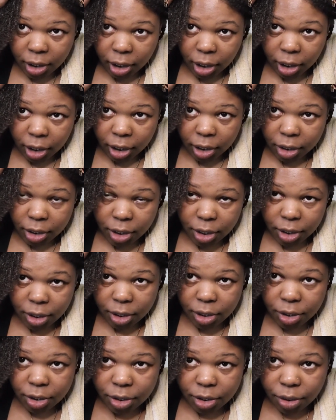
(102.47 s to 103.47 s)
get
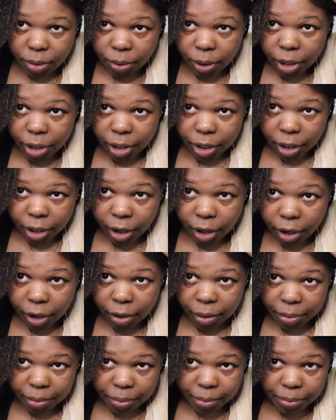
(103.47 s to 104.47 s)
to where they
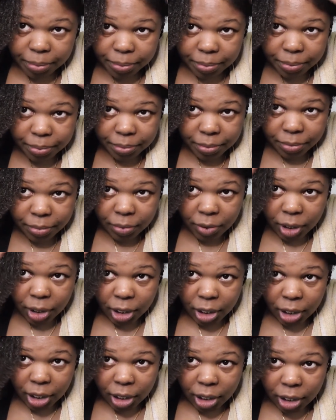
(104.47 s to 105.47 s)
are?
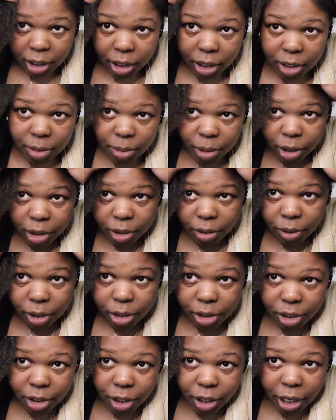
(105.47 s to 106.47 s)
That's probably the
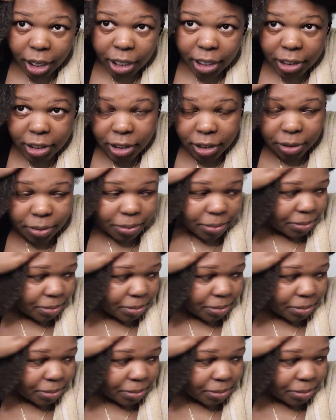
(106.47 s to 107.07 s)
question you're asking.